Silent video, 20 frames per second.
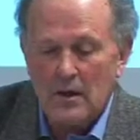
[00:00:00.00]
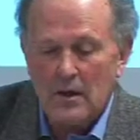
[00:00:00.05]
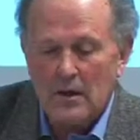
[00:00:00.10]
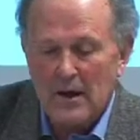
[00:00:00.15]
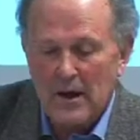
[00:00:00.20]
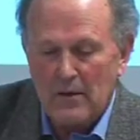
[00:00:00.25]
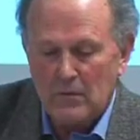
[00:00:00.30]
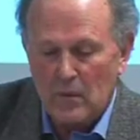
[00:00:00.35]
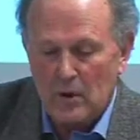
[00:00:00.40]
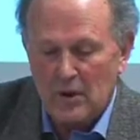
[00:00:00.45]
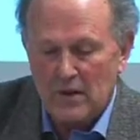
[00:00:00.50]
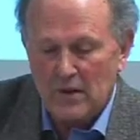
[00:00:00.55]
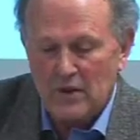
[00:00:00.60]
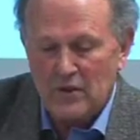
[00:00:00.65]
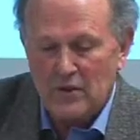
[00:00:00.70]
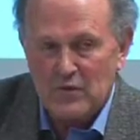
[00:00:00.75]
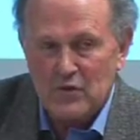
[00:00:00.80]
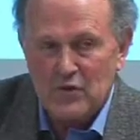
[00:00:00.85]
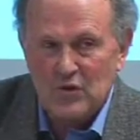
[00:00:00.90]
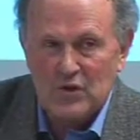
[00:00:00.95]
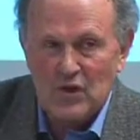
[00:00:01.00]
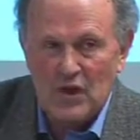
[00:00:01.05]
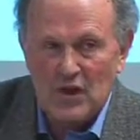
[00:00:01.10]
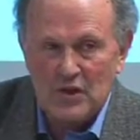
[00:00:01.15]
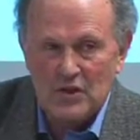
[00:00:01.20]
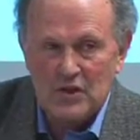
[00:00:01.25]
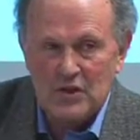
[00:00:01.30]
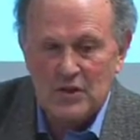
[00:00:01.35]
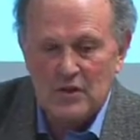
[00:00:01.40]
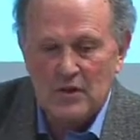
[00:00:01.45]
Networks of
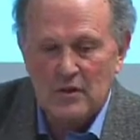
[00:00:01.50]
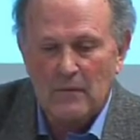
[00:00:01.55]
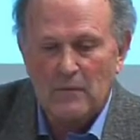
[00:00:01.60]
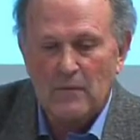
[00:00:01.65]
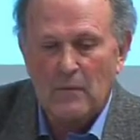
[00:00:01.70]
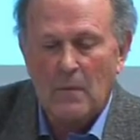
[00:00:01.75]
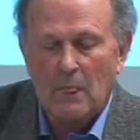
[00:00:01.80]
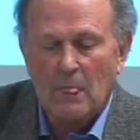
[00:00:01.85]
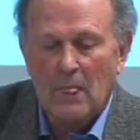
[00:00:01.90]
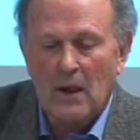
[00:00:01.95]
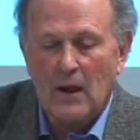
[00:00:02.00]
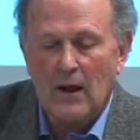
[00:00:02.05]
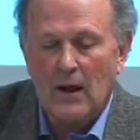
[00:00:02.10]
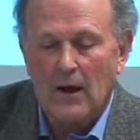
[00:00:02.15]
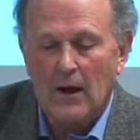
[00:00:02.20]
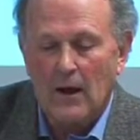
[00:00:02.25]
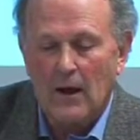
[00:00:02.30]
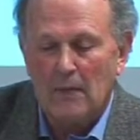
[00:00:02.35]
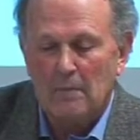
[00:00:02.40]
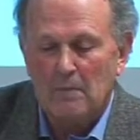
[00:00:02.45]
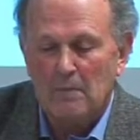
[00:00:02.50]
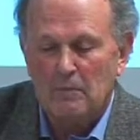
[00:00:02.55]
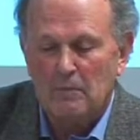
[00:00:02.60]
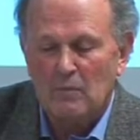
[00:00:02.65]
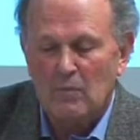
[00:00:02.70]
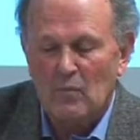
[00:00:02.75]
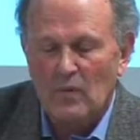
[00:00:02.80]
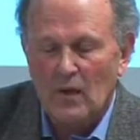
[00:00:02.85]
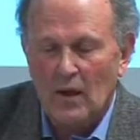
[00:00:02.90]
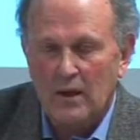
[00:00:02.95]
trust.
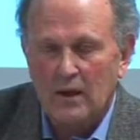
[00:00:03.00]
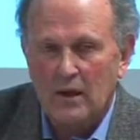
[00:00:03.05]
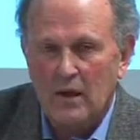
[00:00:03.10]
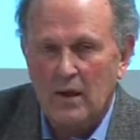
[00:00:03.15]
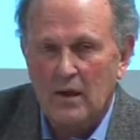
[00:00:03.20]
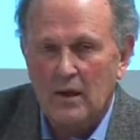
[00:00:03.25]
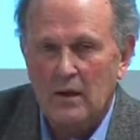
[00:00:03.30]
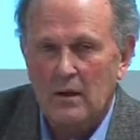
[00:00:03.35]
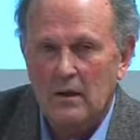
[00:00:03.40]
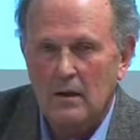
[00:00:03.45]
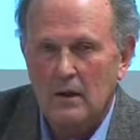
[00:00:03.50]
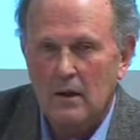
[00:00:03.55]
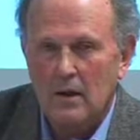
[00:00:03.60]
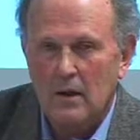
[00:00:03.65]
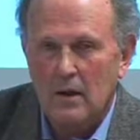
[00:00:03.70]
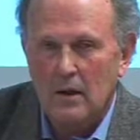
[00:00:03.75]
Again,